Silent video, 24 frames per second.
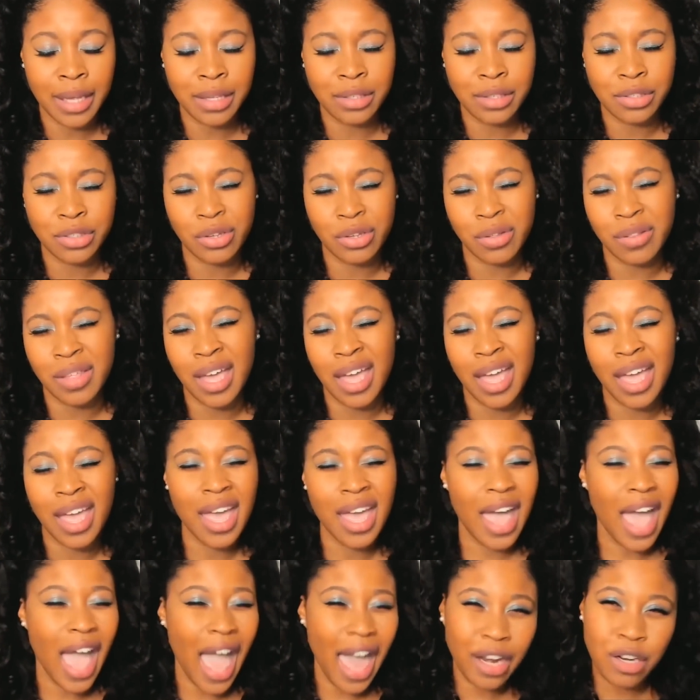And so the
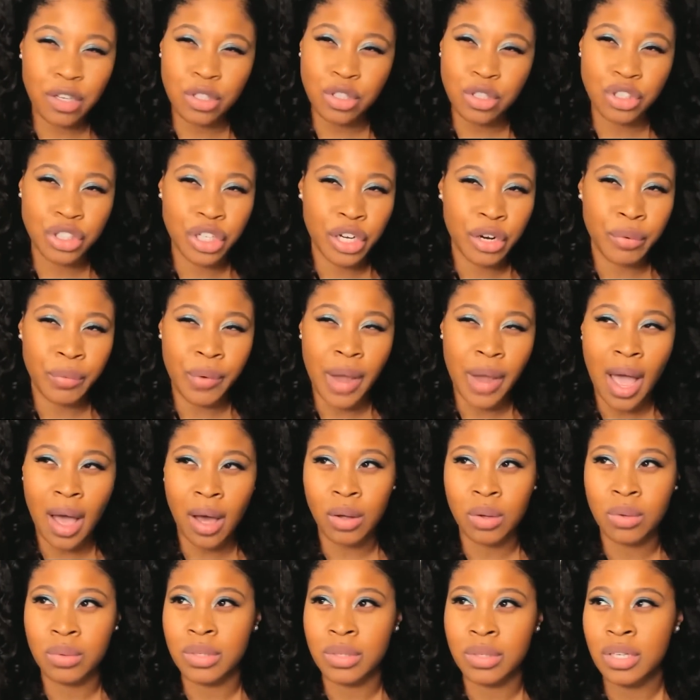energy
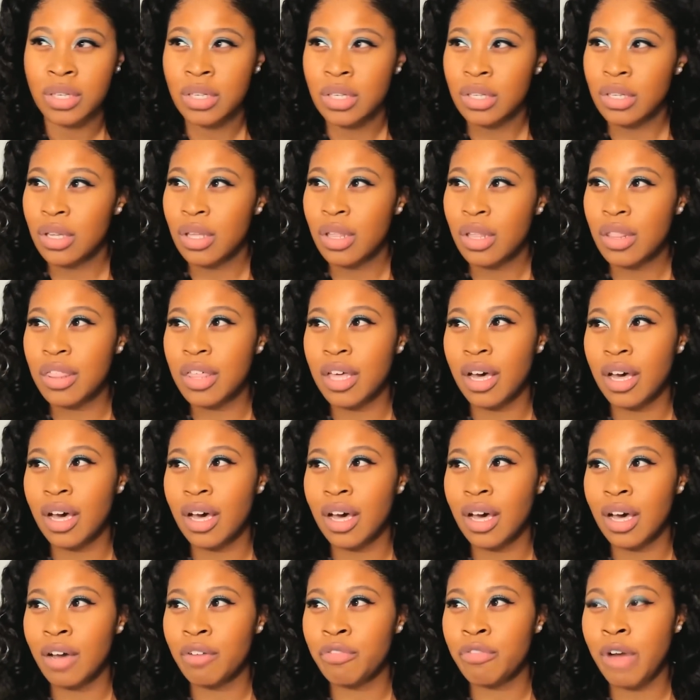around
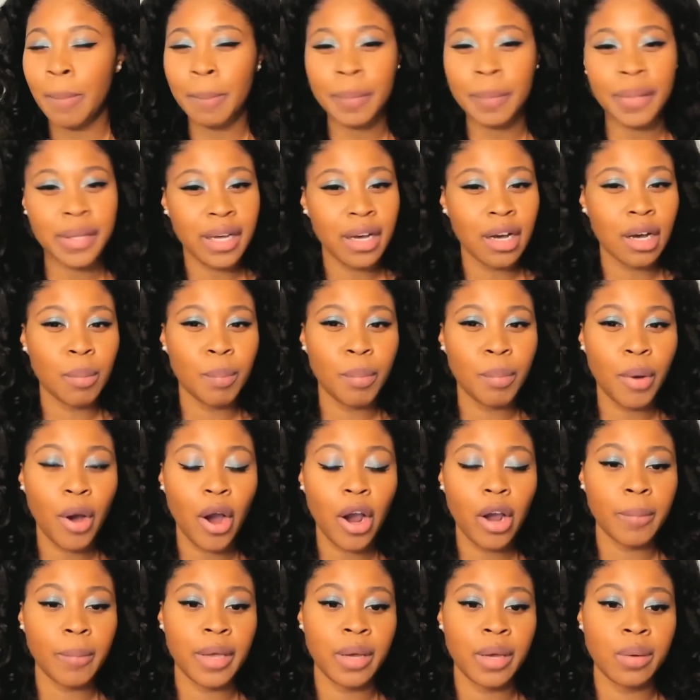the replica
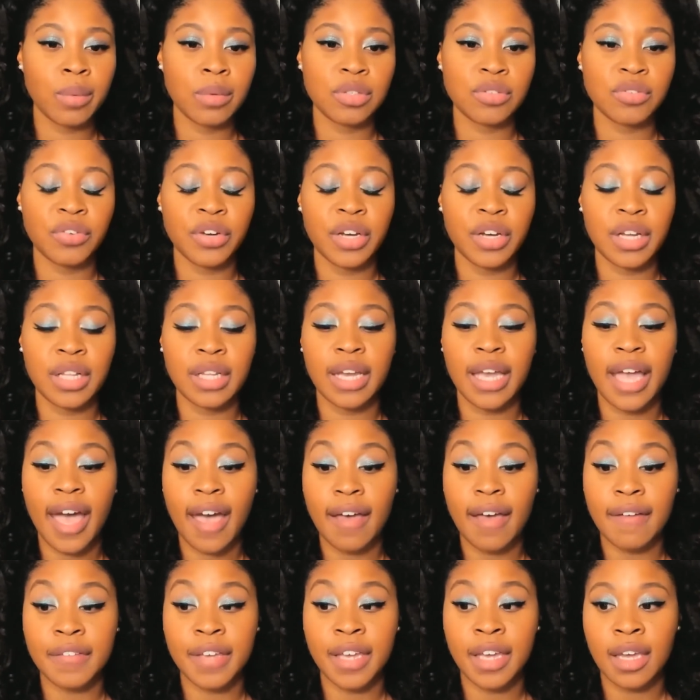apartment was really
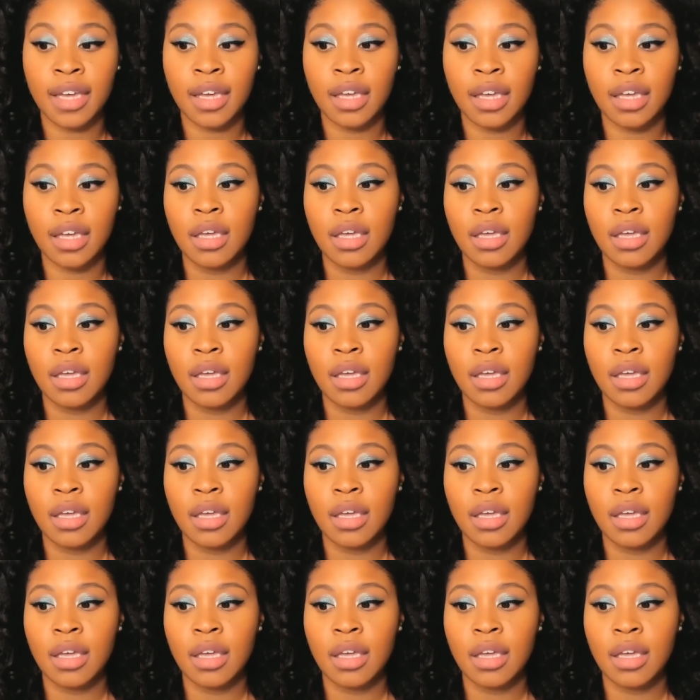heavy.